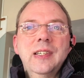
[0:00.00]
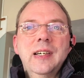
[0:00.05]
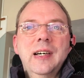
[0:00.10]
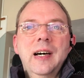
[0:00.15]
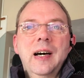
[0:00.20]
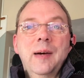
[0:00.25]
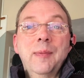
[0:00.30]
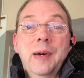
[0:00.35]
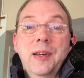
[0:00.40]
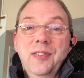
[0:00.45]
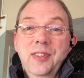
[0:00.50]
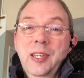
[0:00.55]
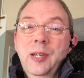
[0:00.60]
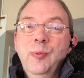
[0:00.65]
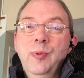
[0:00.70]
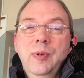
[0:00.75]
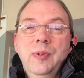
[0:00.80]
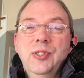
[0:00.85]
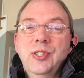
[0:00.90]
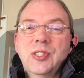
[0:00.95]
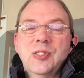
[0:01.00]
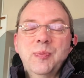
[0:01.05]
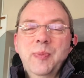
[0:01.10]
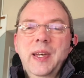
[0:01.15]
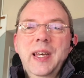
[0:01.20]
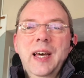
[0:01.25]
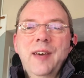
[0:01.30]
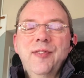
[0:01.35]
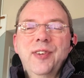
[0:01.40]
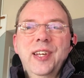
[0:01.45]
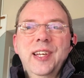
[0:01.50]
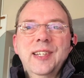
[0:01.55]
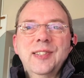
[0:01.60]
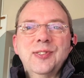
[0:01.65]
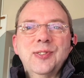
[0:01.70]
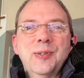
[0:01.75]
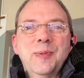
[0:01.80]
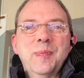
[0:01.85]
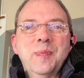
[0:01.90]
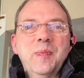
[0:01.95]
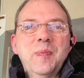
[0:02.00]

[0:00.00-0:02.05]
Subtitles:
I think we just may have an answer.